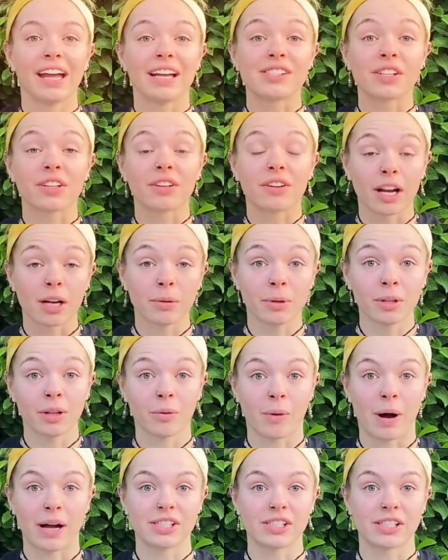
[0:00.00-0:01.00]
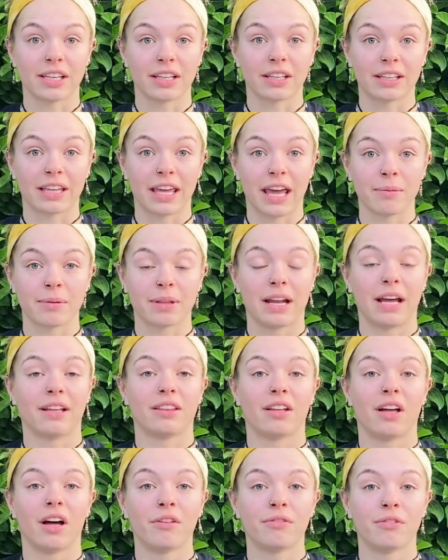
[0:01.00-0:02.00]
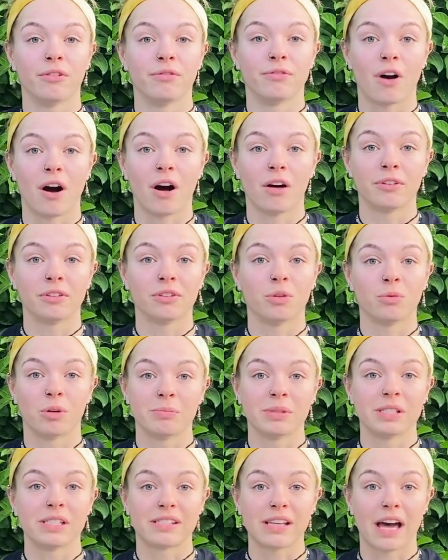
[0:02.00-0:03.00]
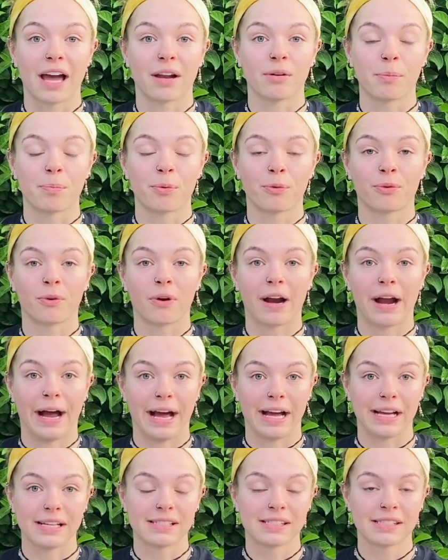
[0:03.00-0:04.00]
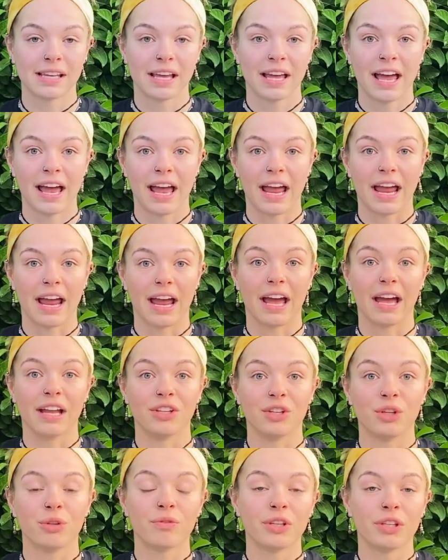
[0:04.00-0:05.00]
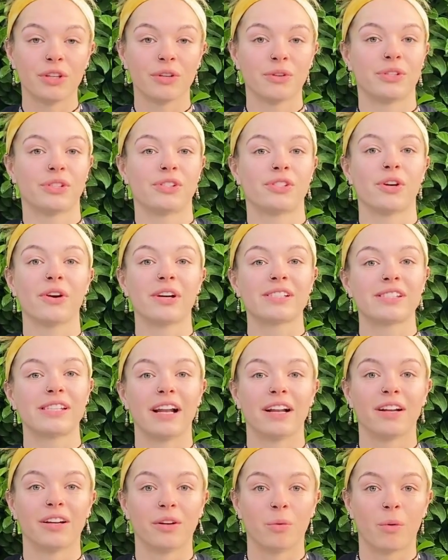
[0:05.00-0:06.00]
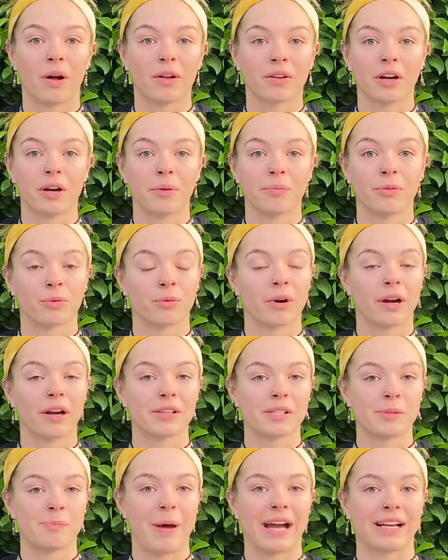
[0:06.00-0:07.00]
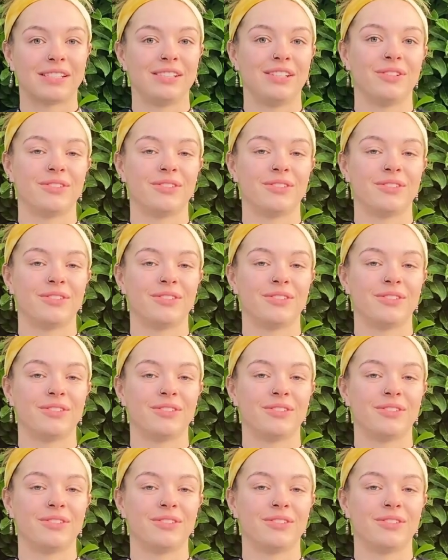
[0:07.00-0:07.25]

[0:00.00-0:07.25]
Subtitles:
It's incredible to watch the game that I love evolve on the women's side right before our eyes, and UVU is so excited to welcome the Royals back to